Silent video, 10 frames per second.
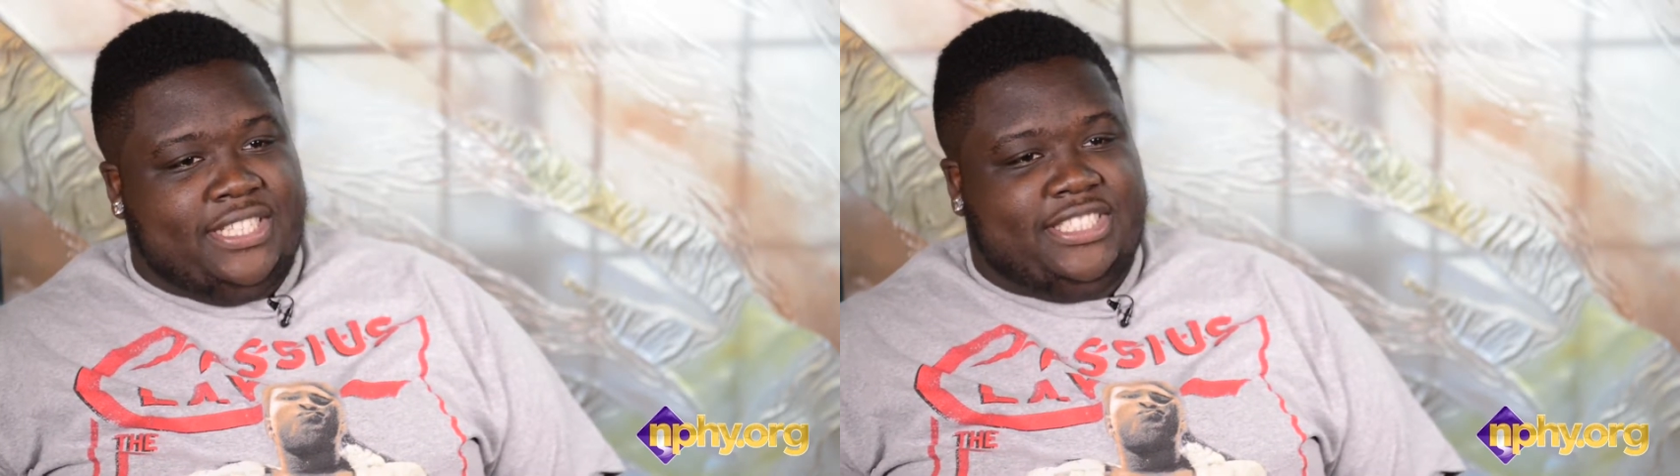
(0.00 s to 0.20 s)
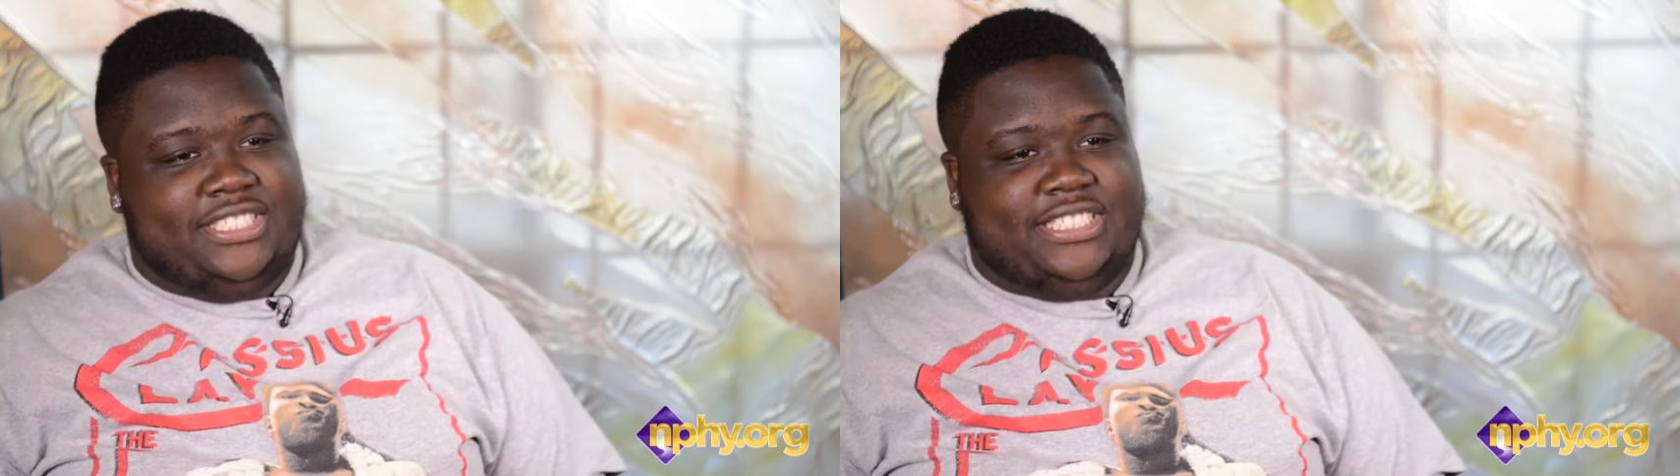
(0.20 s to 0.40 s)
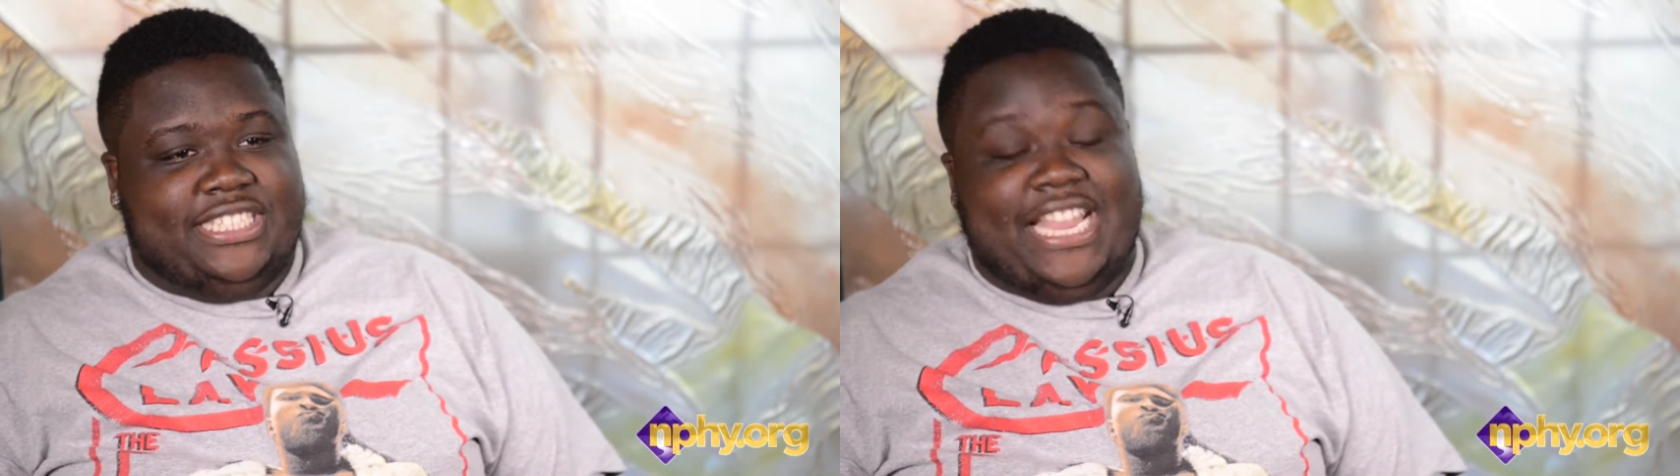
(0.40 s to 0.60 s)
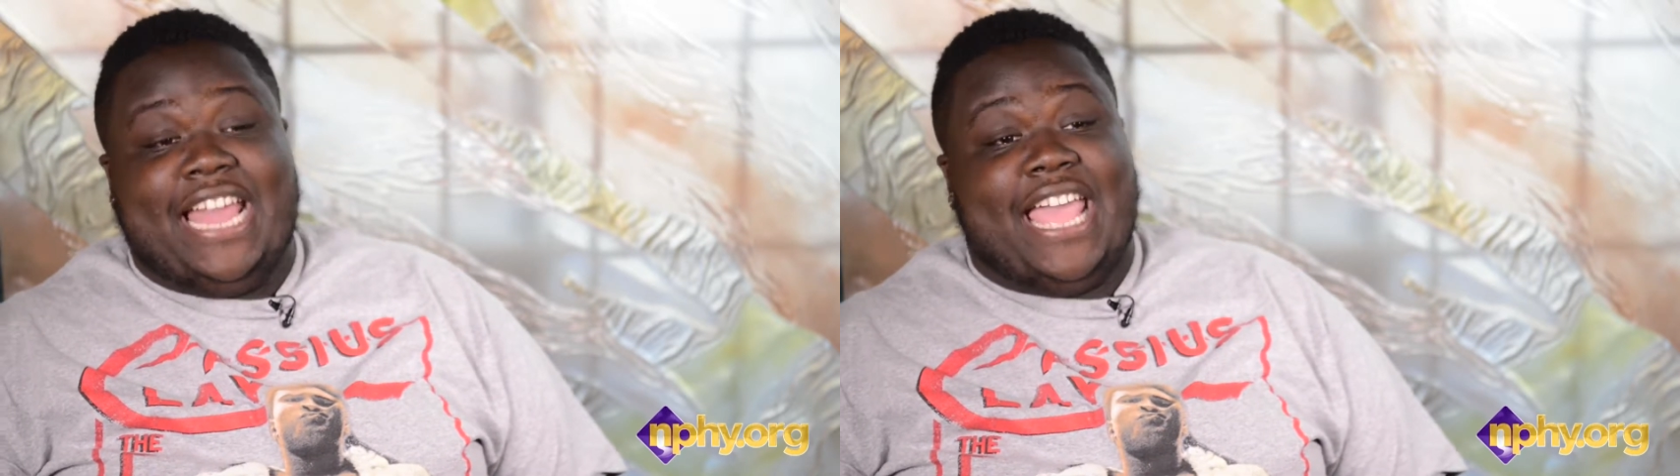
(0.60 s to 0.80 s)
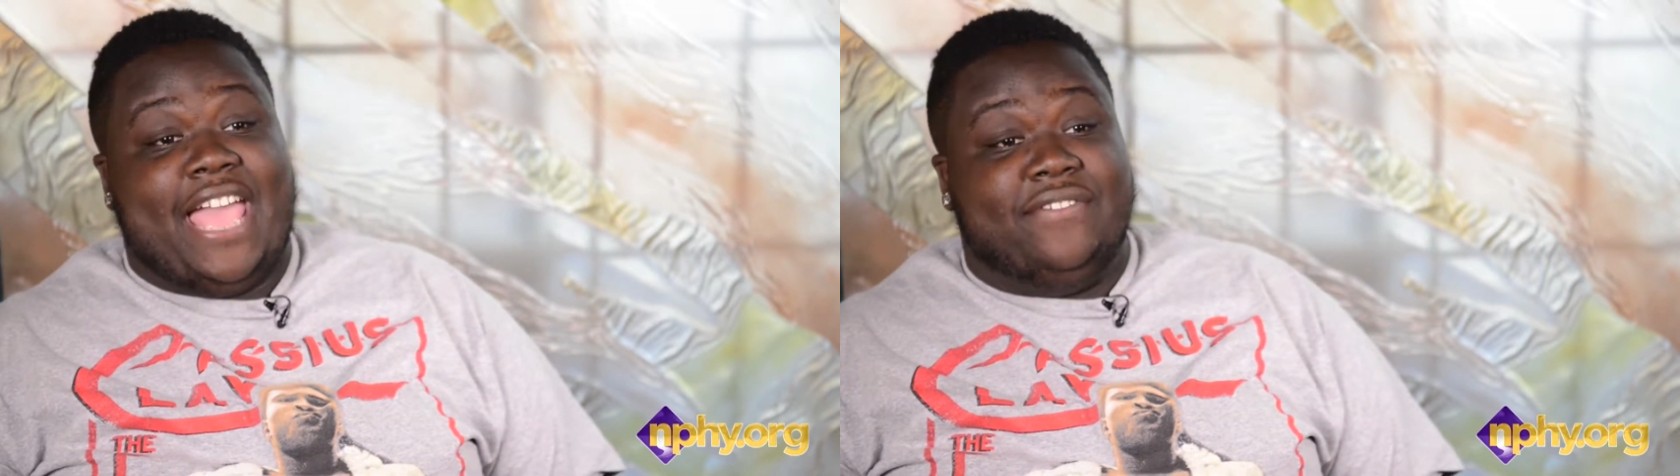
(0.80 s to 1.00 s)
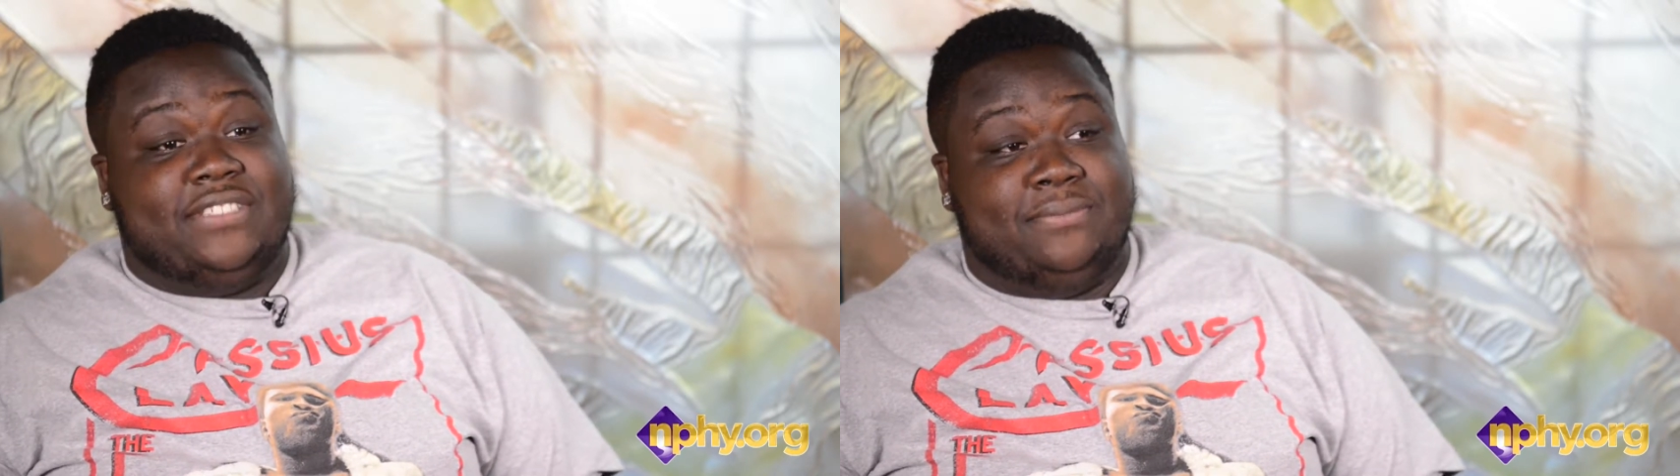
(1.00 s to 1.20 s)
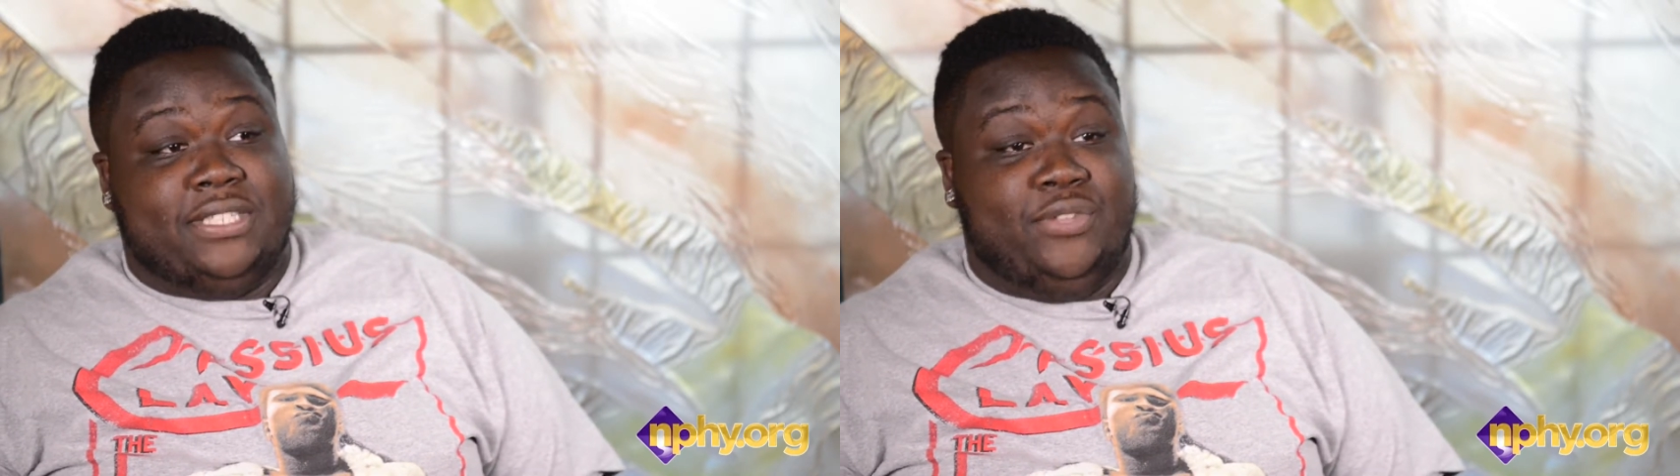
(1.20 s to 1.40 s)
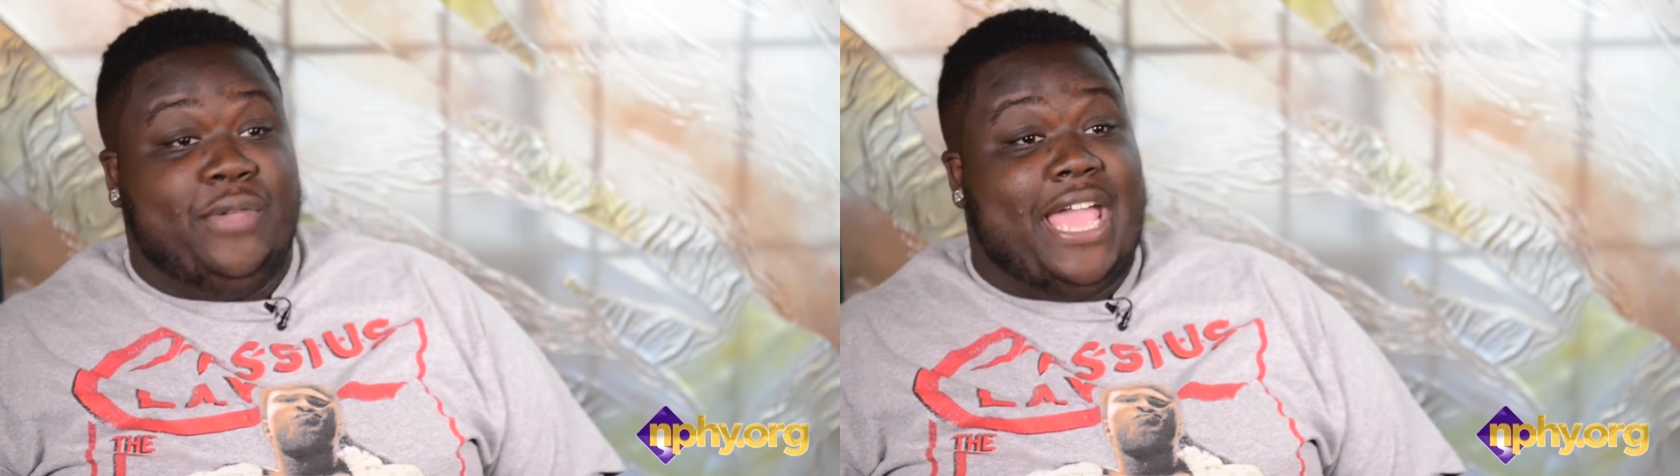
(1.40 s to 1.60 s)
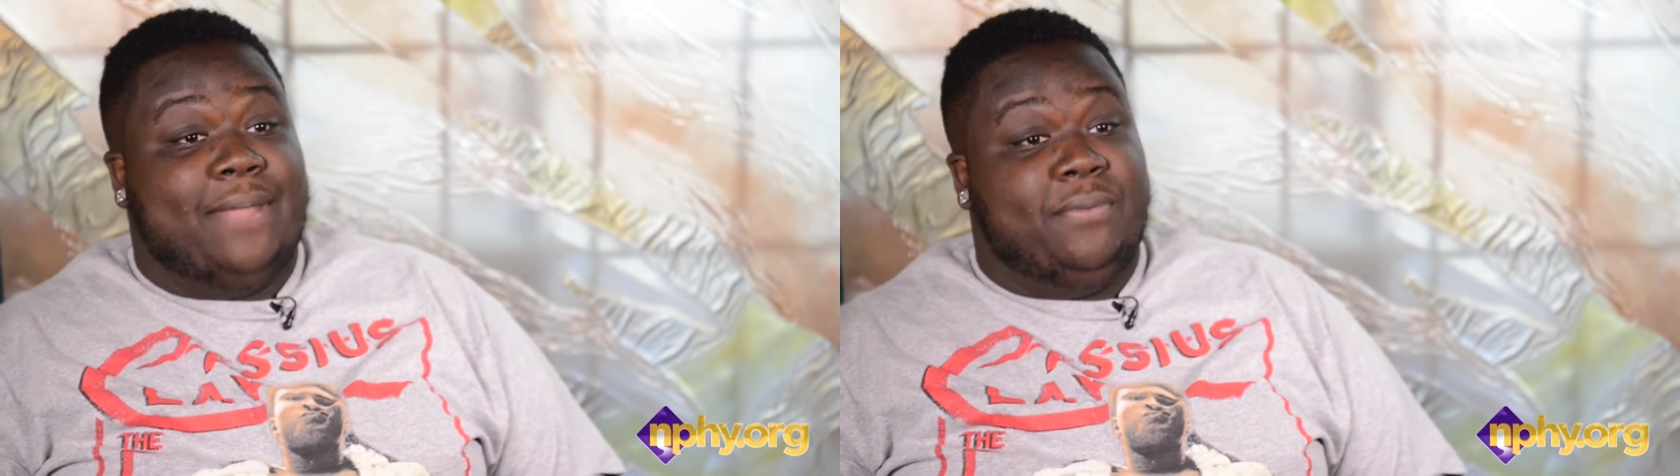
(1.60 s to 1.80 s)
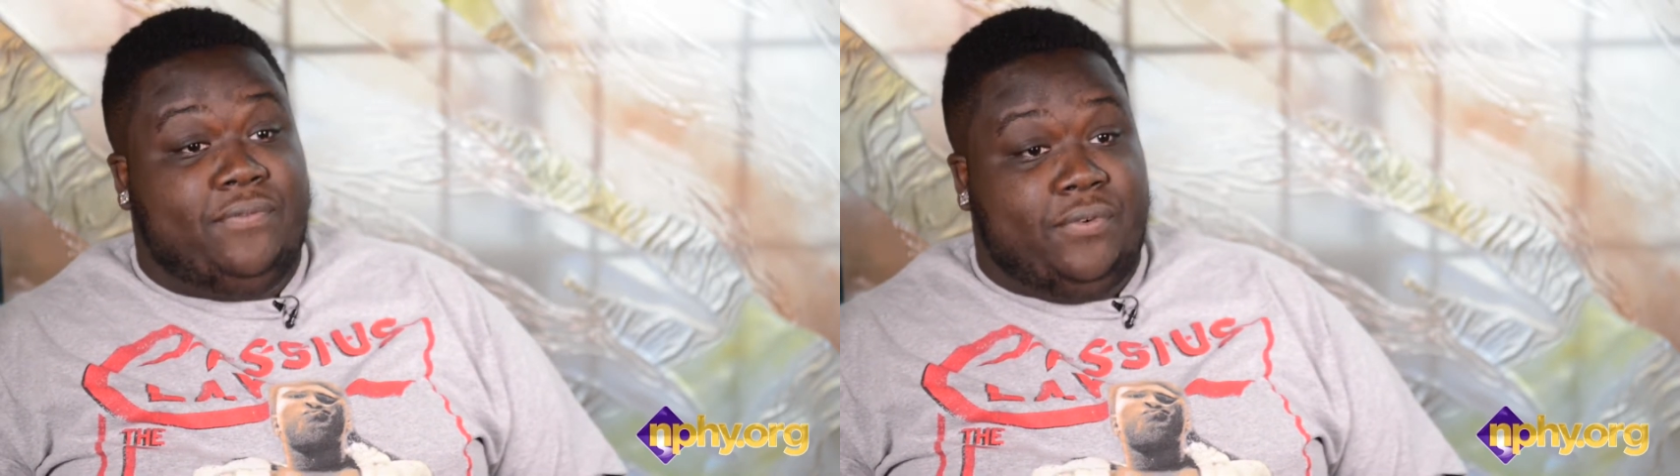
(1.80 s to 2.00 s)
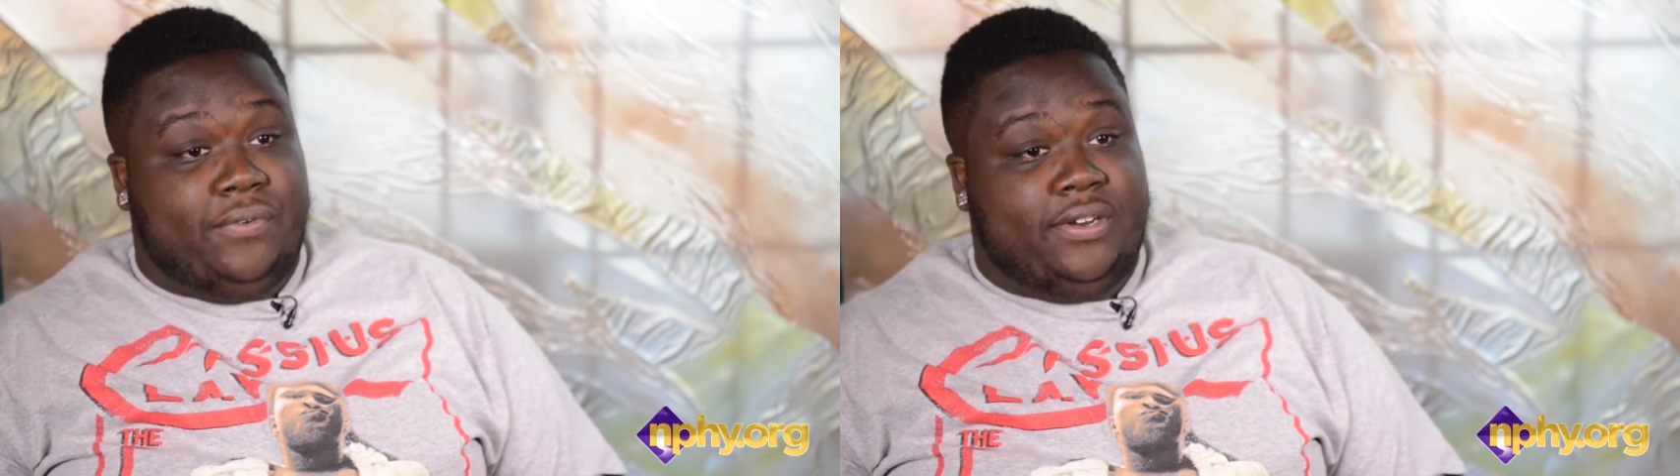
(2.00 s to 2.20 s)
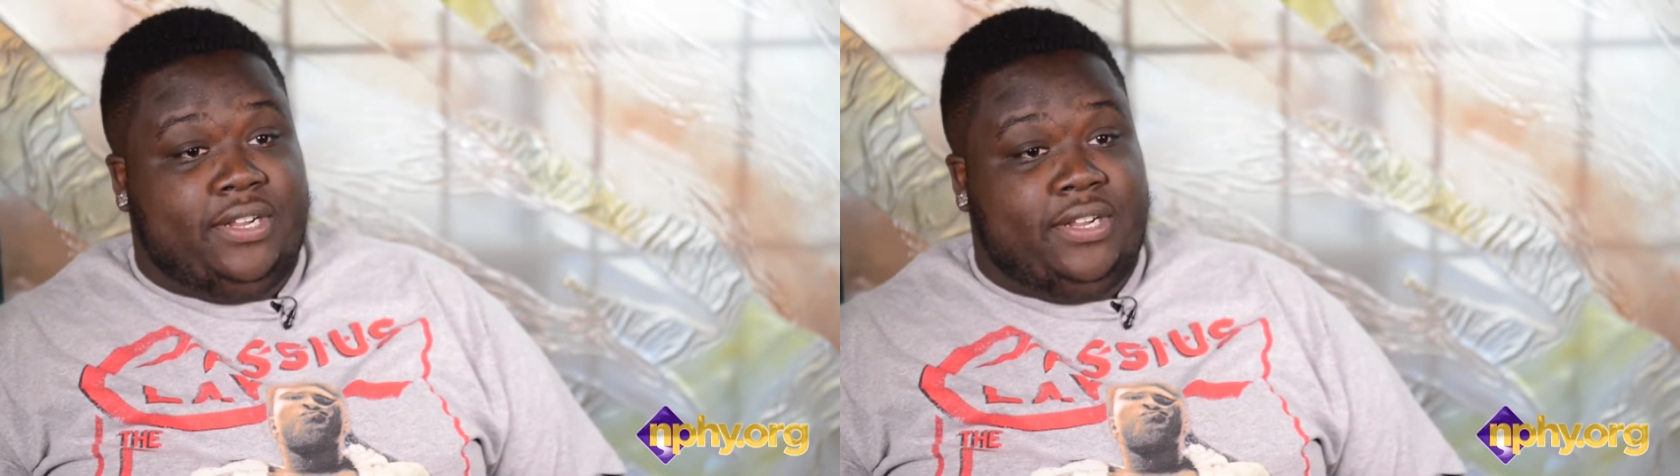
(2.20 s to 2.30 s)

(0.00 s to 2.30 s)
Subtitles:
to just not have something you had before